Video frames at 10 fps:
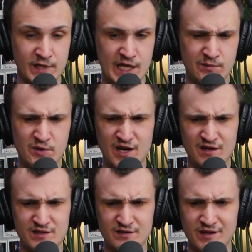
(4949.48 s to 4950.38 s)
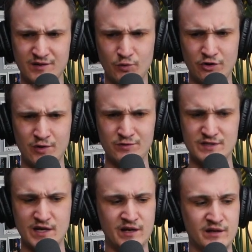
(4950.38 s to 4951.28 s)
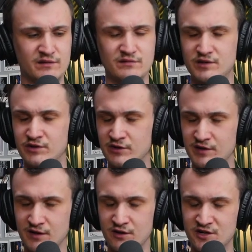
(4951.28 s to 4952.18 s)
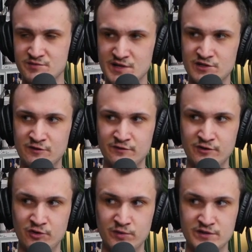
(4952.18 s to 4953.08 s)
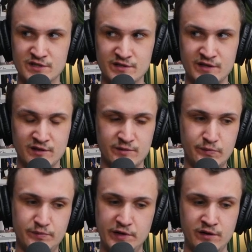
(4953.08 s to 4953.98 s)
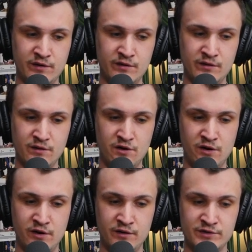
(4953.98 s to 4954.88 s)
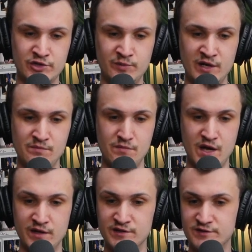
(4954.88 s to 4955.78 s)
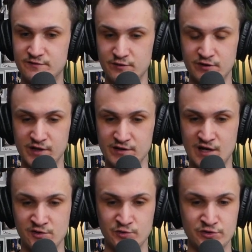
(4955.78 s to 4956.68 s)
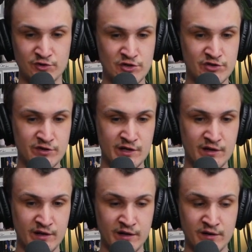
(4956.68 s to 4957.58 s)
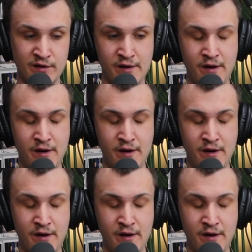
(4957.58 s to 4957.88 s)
get me back to like where I was at. You know, like I lost myself for a little bit, just like being on so many meds for like the actual surgery, and like